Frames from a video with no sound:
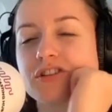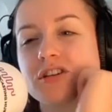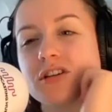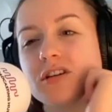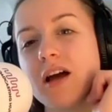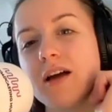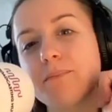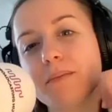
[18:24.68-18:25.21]
you
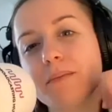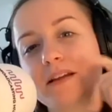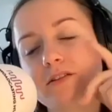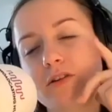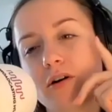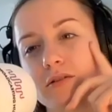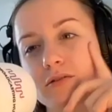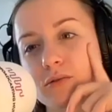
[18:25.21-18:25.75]
like big
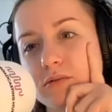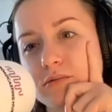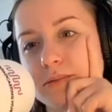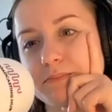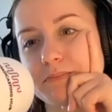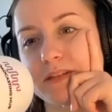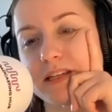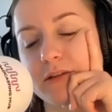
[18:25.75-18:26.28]
dogs or
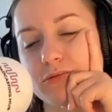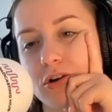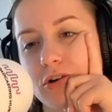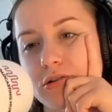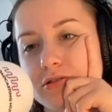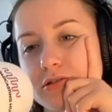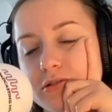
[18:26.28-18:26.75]
little dogs?